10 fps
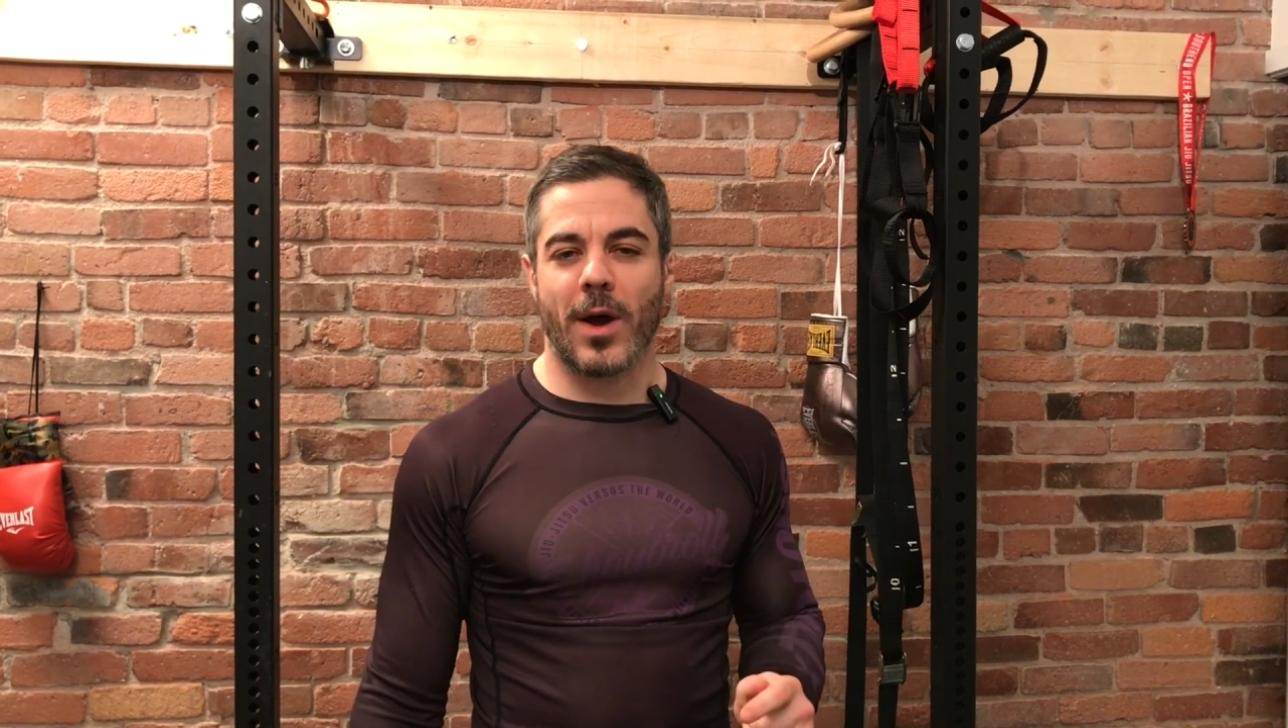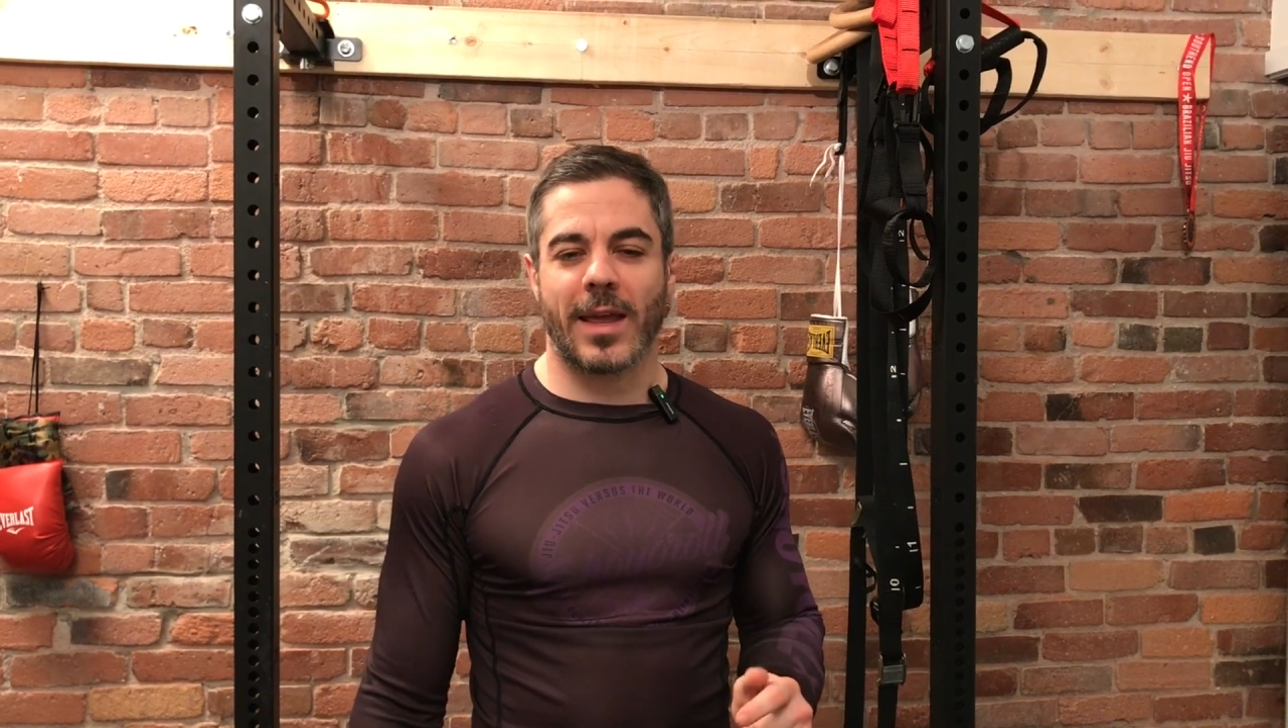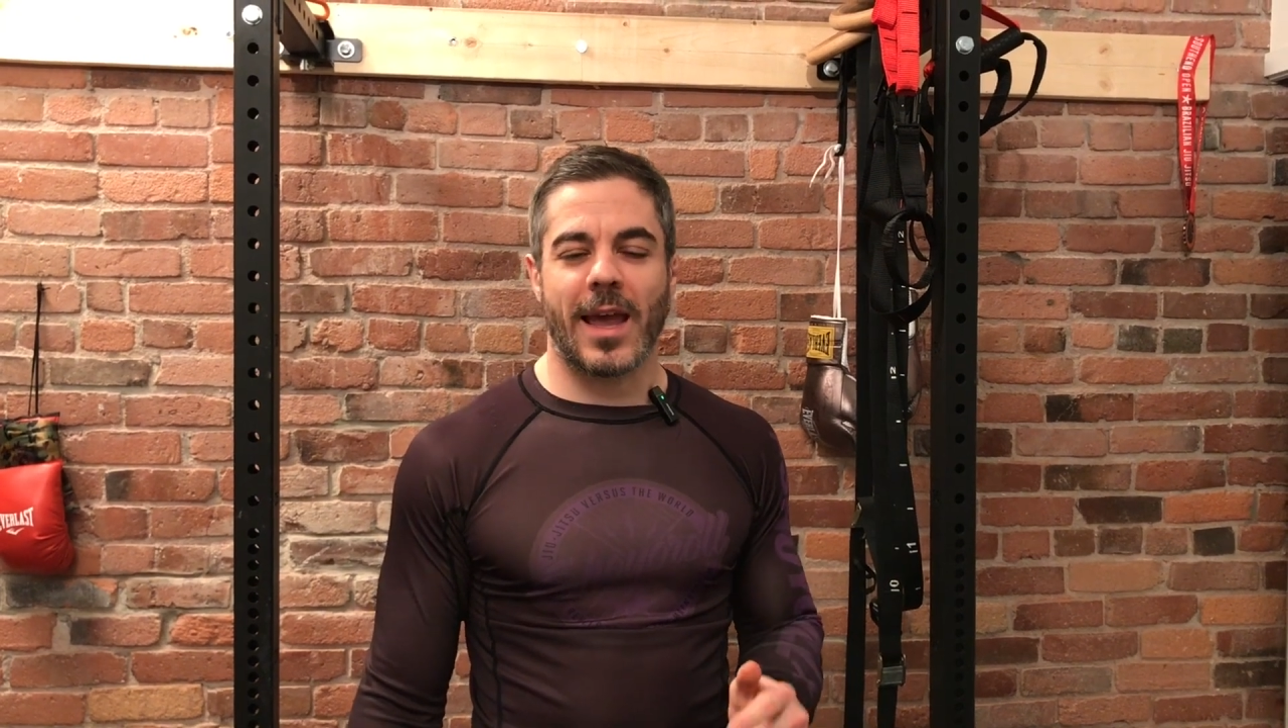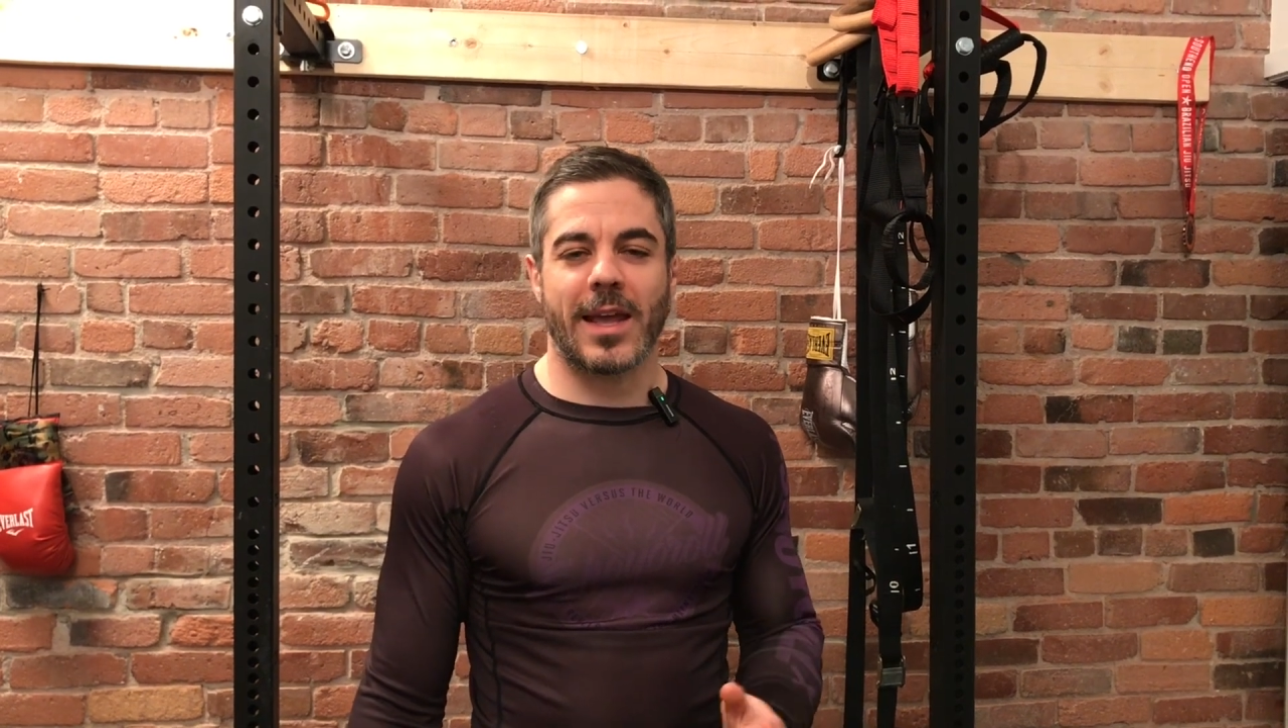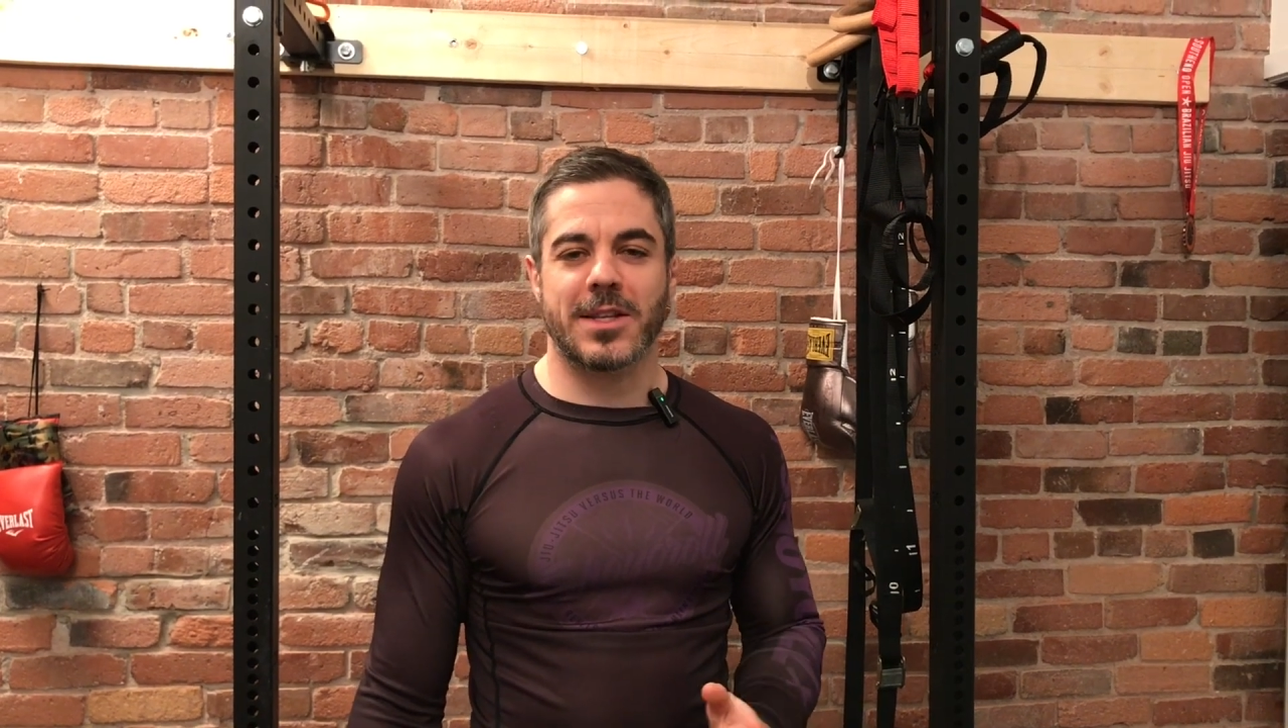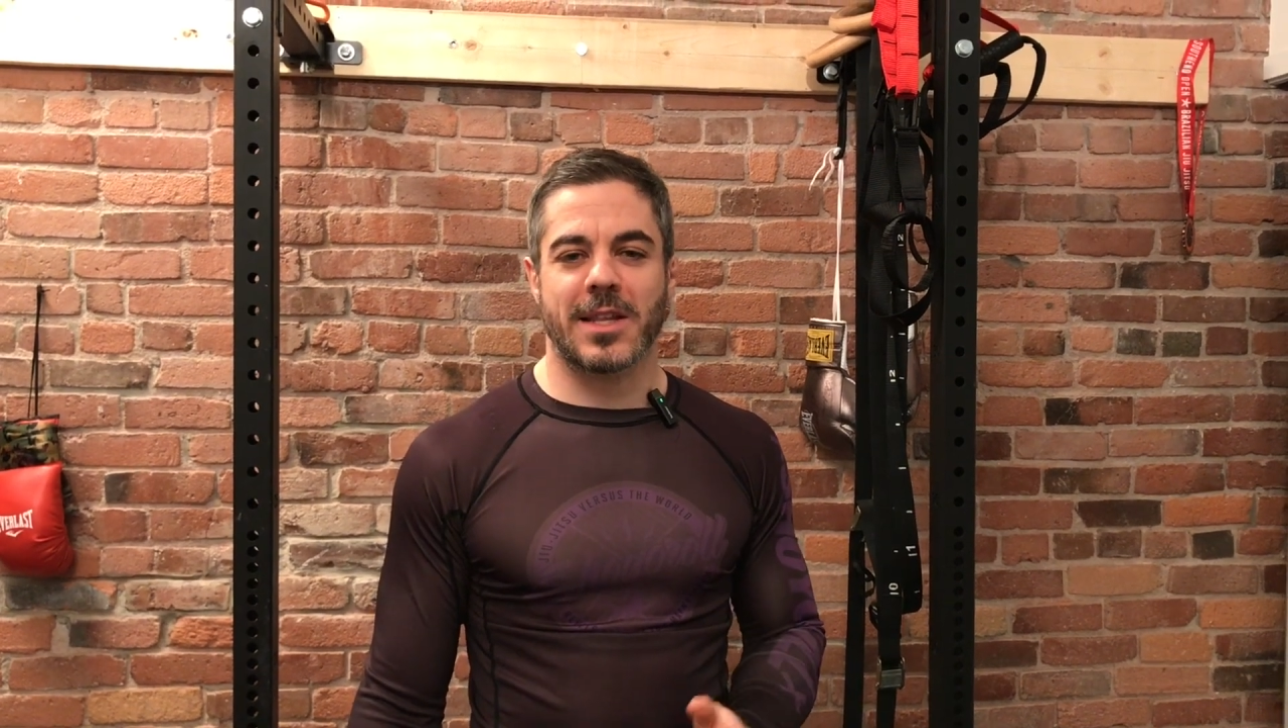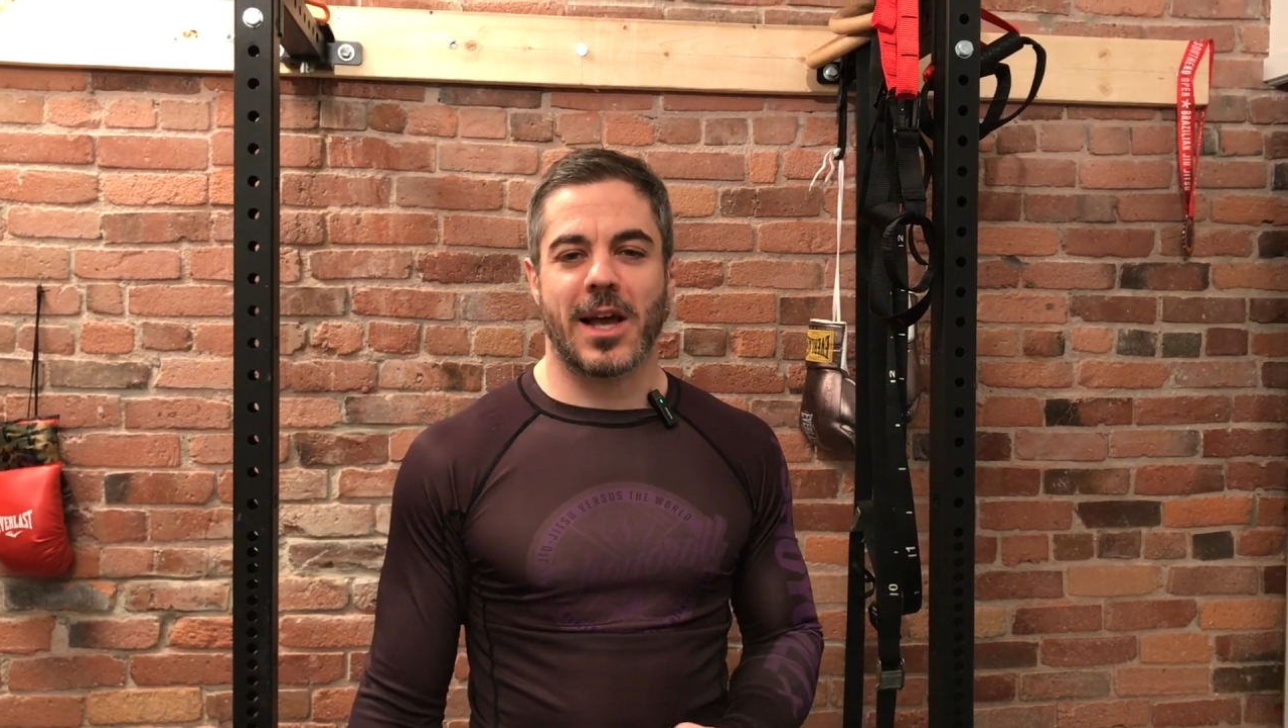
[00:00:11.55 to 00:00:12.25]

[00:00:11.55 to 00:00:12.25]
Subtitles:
I get into that,